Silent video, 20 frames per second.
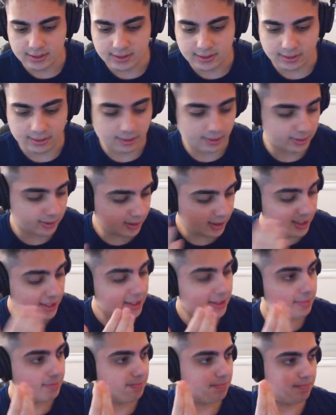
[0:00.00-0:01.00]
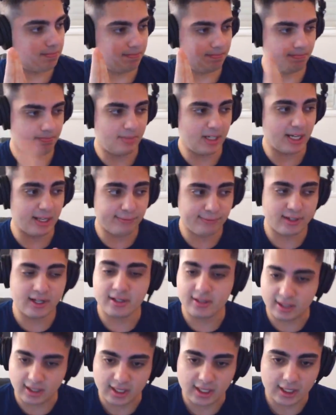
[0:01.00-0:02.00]
So this
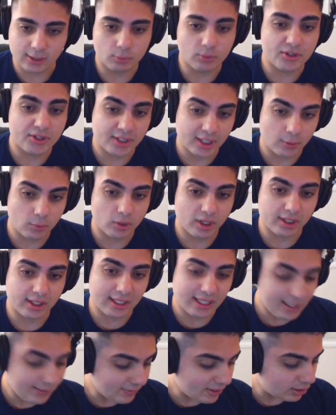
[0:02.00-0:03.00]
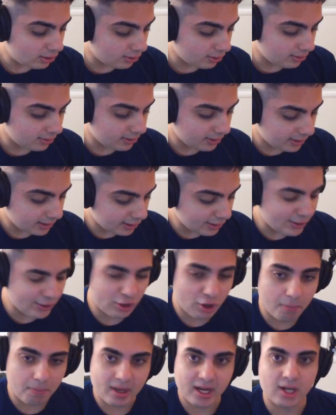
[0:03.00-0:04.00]
motherfucker here will start working even though there's
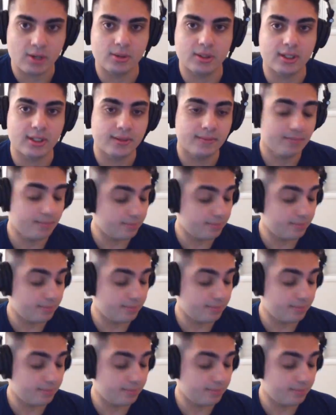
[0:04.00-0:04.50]
no power,